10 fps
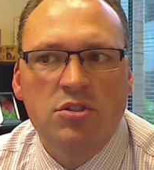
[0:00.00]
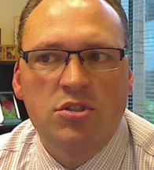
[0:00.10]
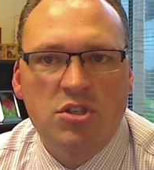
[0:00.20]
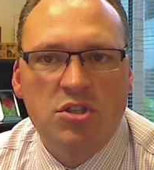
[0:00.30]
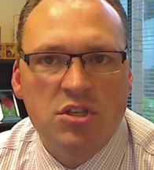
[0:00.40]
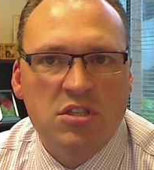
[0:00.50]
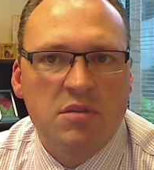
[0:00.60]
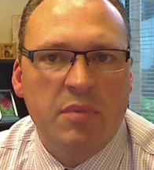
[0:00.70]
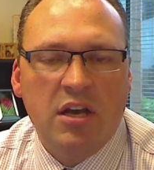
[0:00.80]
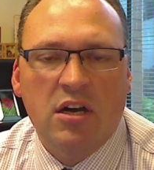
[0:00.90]
just
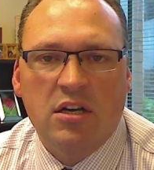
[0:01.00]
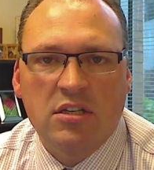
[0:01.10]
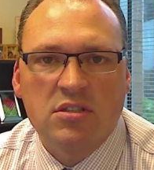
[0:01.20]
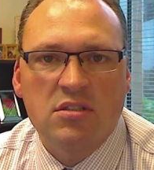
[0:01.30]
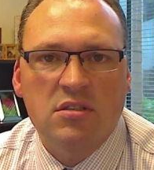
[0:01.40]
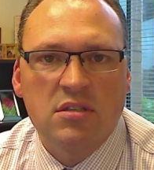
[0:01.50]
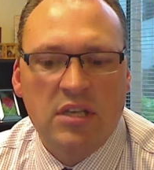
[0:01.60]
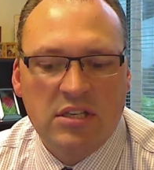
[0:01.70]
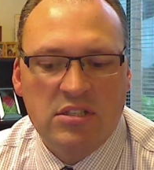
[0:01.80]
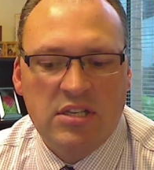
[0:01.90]
because
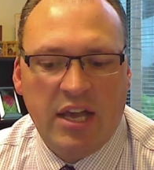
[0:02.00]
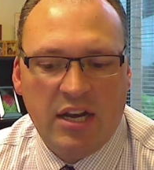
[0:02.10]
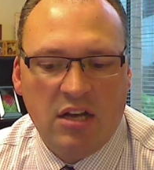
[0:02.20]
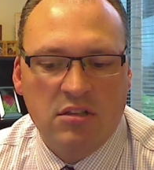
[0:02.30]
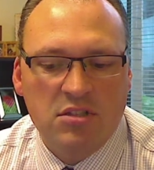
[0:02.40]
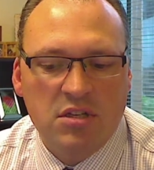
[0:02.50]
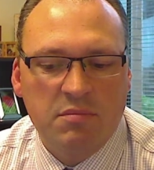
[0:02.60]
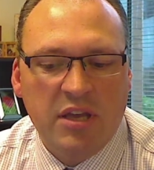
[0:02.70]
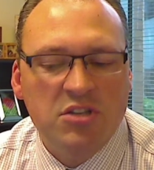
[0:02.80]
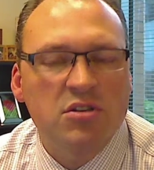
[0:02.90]
it's technology.
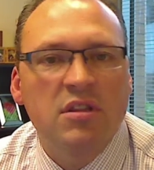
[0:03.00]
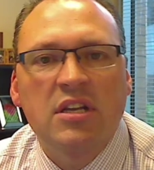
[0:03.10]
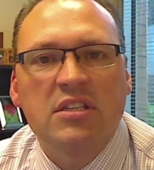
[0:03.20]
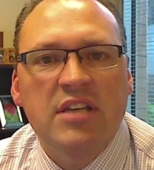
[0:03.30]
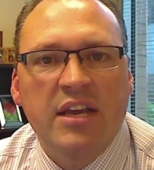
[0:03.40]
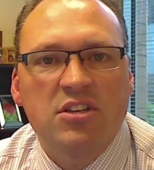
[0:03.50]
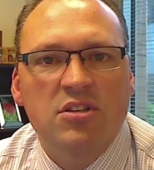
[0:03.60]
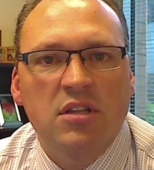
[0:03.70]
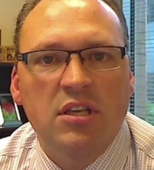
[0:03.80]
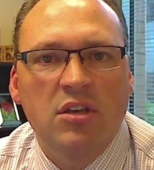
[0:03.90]
Make sure that it's
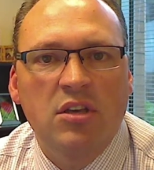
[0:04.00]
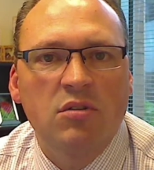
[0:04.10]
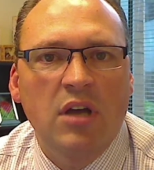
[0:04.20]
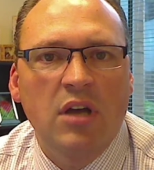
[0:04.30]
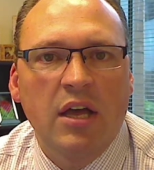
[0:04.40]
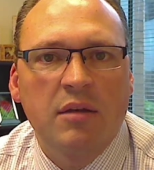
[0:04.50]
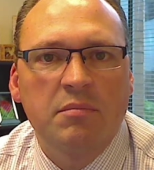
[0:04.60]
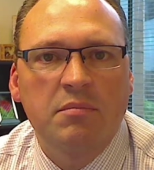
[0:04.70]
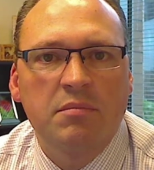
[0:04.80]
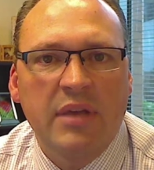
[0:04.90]
actually
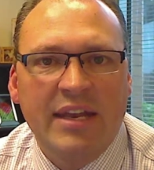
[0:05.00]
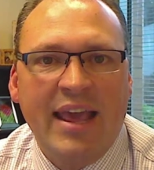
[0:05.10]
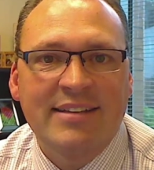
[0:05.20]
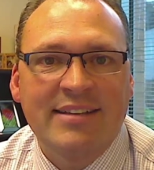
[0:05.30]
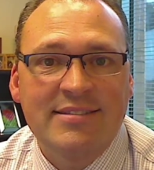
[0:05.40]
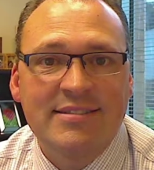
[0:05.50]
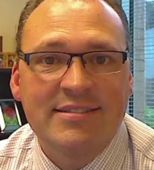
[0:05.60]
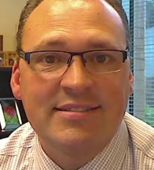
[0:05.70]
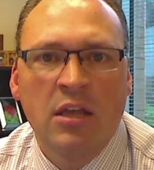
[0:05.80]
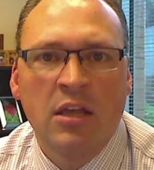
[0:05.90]
enhancing
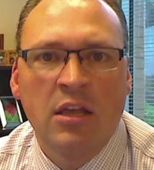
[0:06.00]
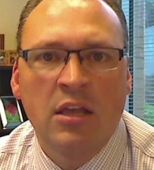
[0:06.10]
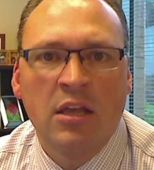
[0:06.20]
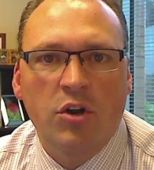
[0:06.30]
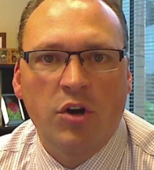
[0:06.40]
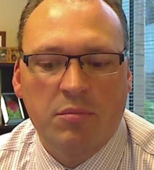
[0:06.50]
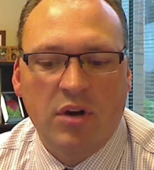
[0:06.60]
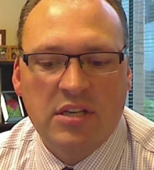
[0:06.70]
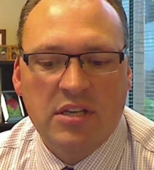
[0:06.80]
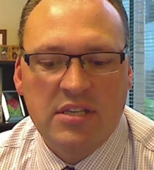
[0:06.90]
the learning
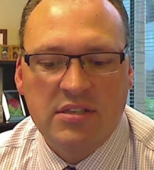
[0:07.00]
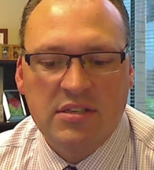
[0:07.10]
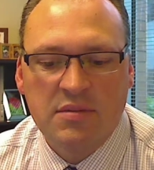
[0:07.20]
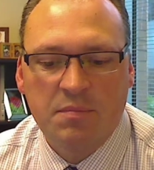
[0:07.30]
process.